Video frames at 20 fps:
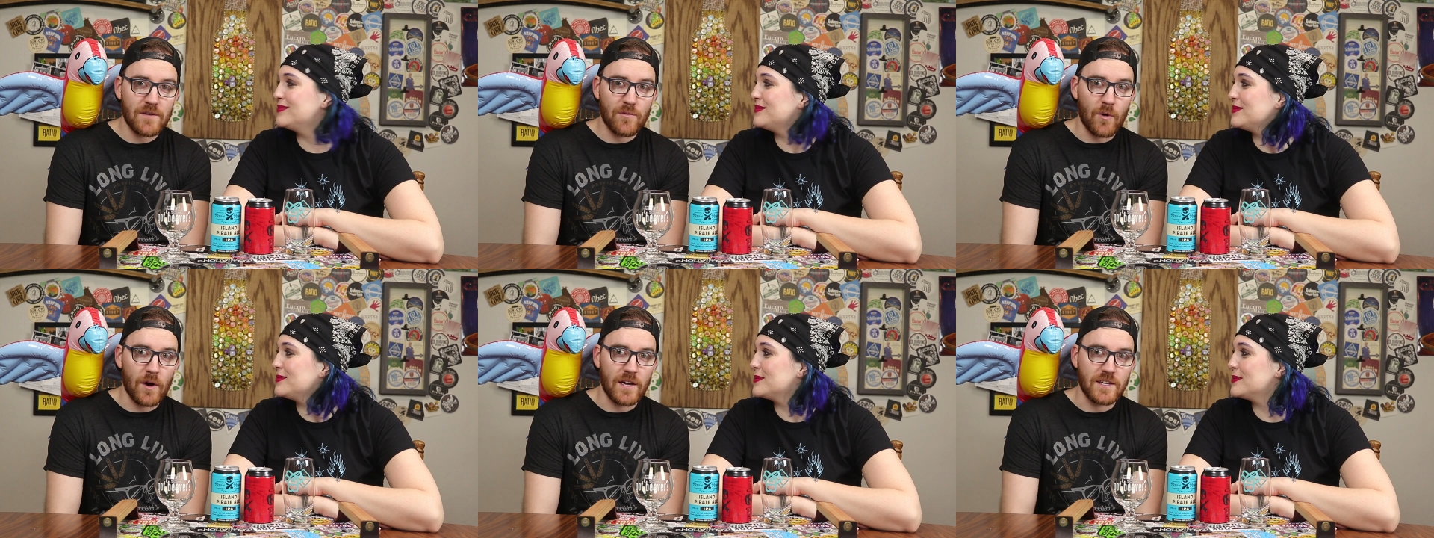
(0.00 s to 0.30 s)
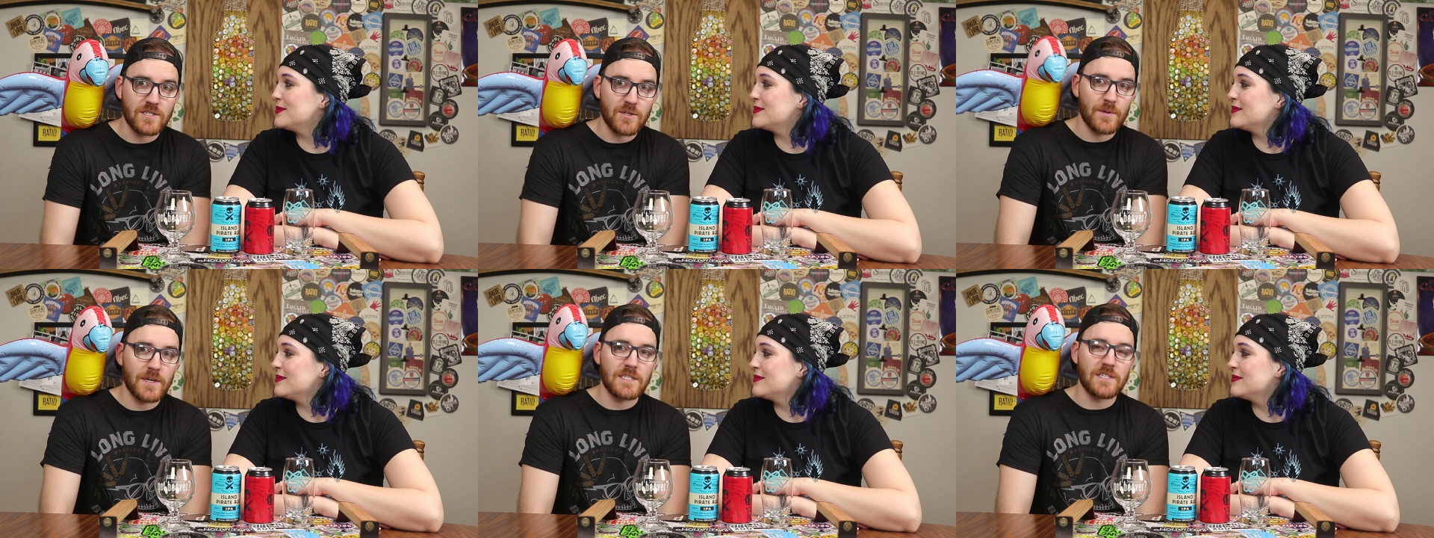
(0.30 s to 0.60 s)
Speaker 1: giveaway
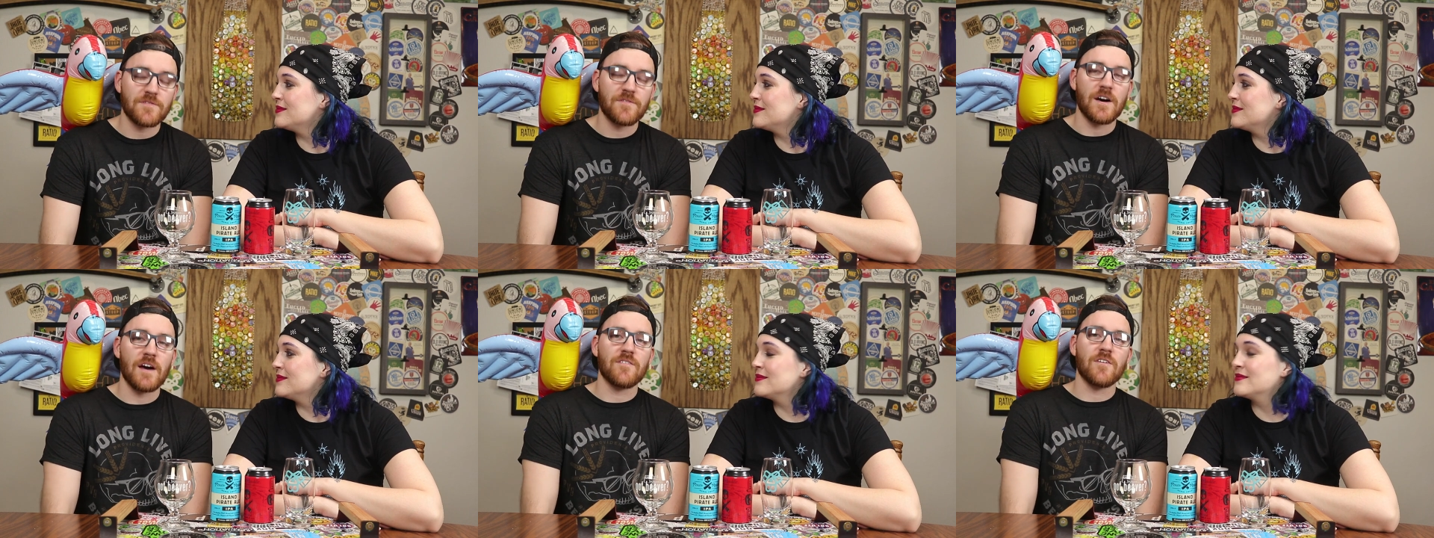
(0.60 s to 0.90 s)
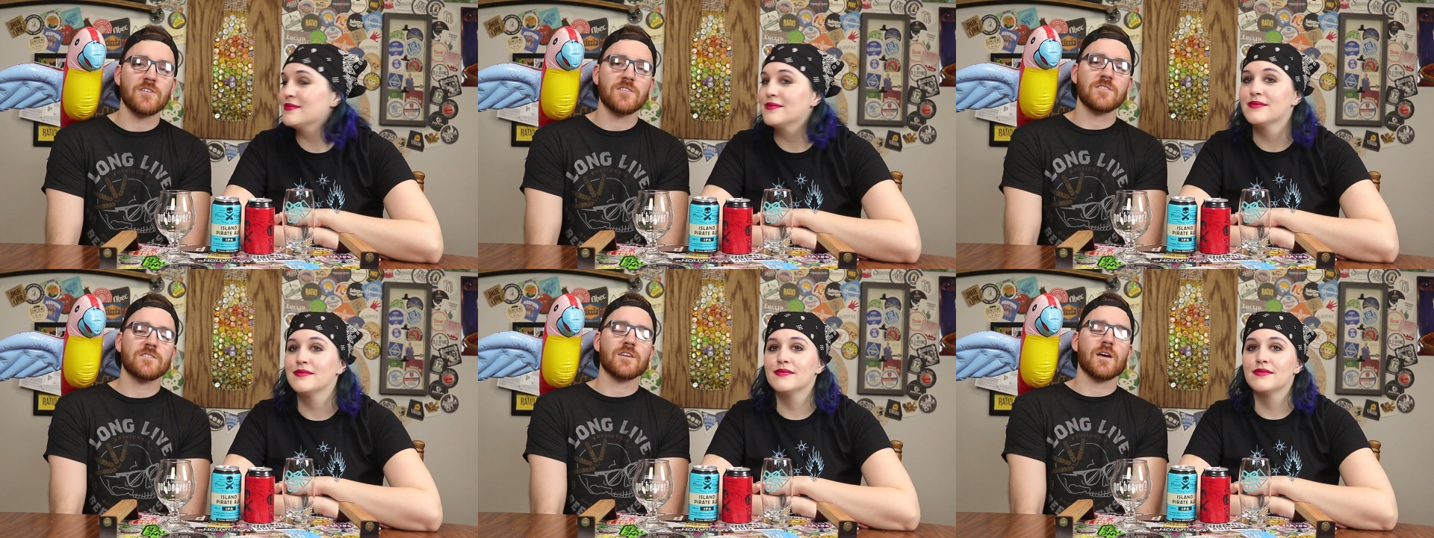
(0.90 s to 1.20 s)
until we get to
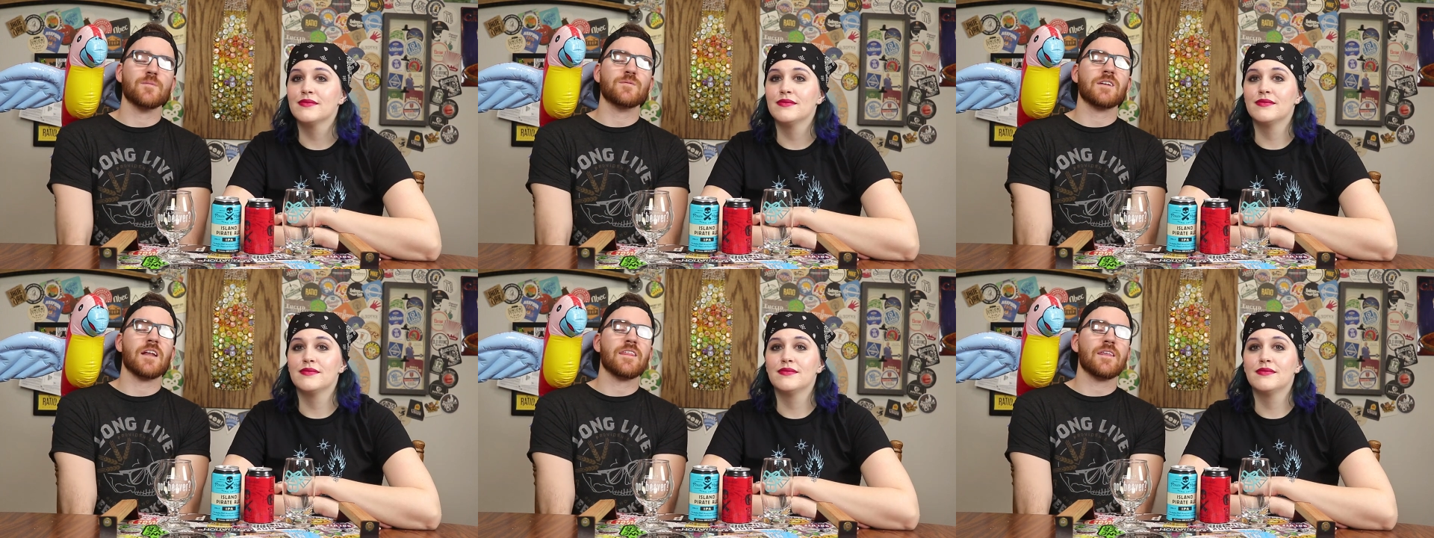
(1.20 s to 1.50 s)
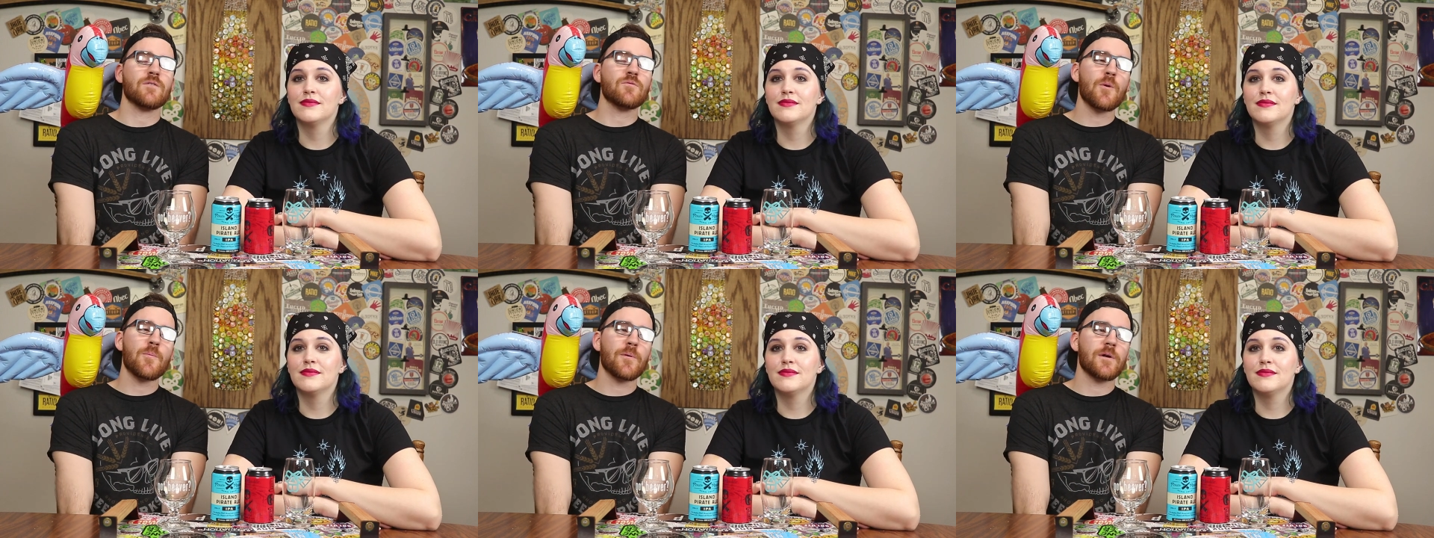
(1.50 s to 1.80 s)
500 subs, and I
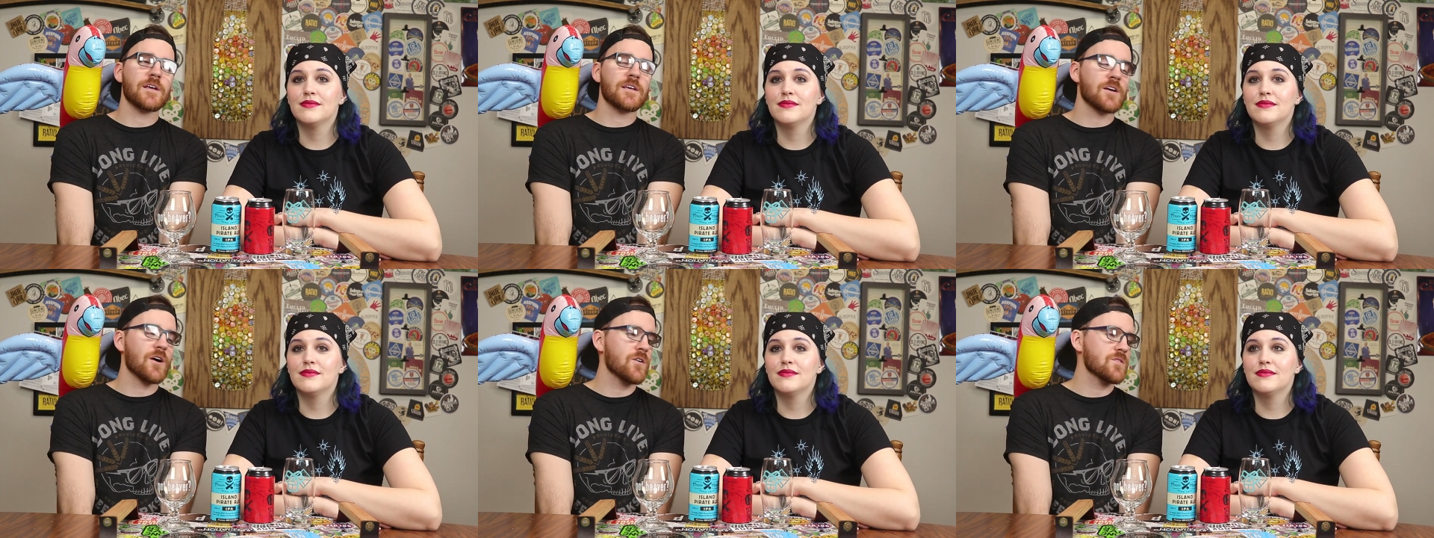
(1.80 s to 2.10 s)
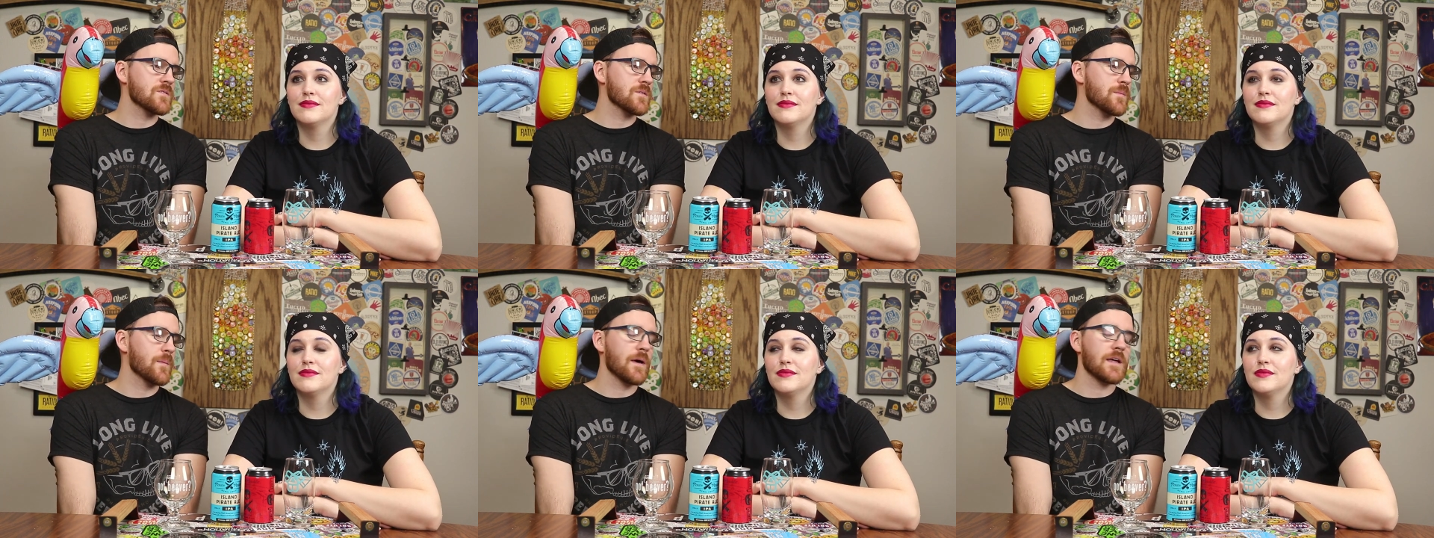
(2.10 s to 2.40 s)
think we're pretty
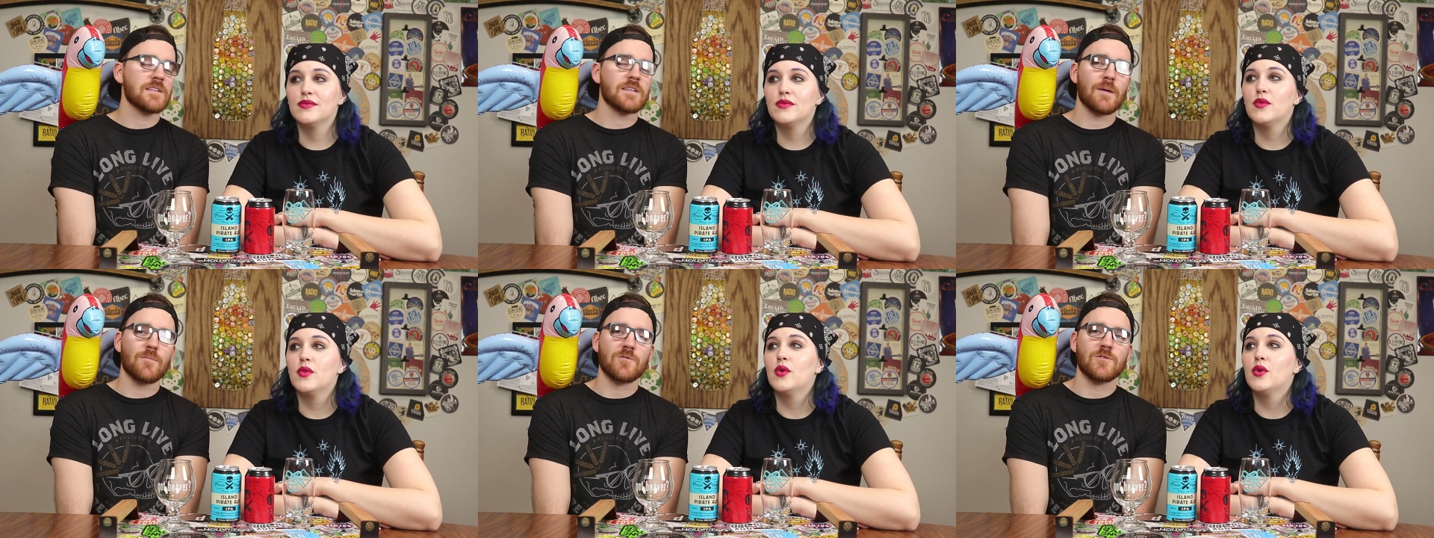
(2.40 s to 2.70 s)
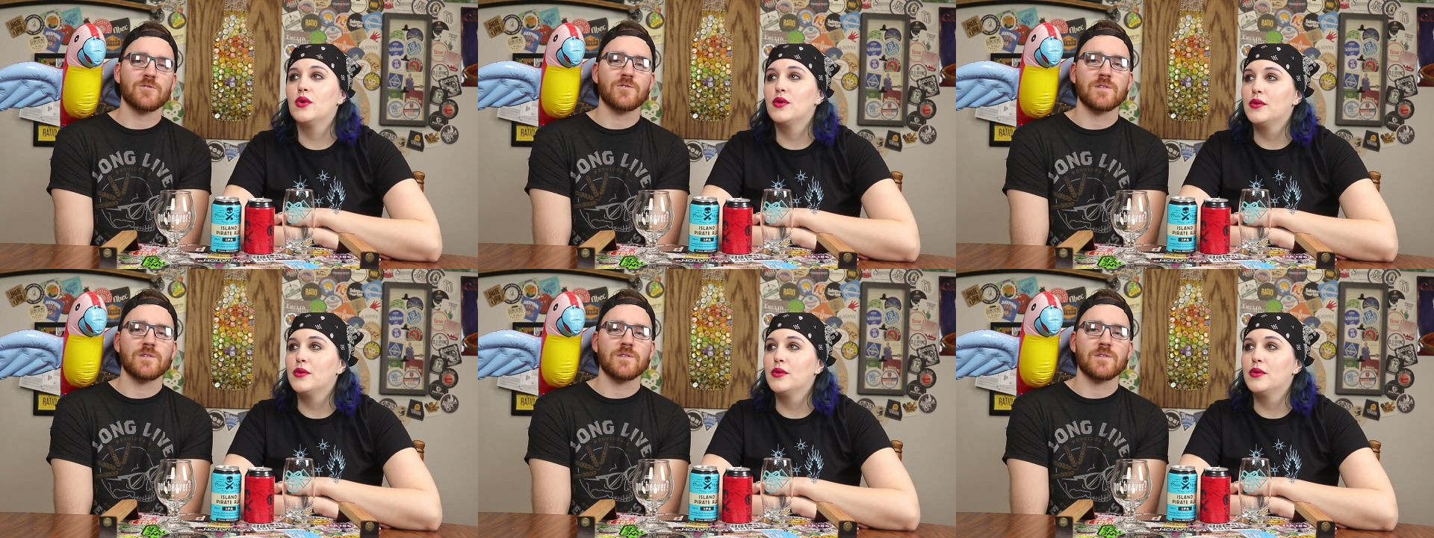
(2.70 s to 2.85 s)
close by the time we're